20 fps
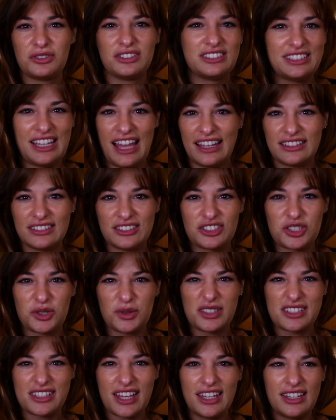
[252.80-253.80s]
dance. So
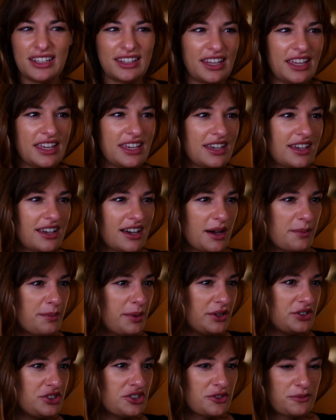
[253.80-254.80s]
it's kind of like a
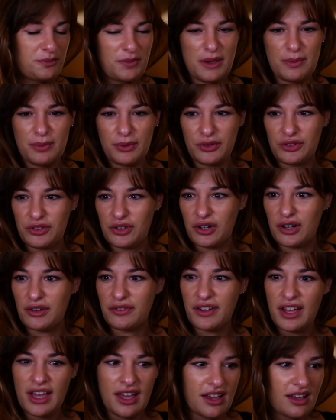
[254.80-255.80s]
bunch of people sort of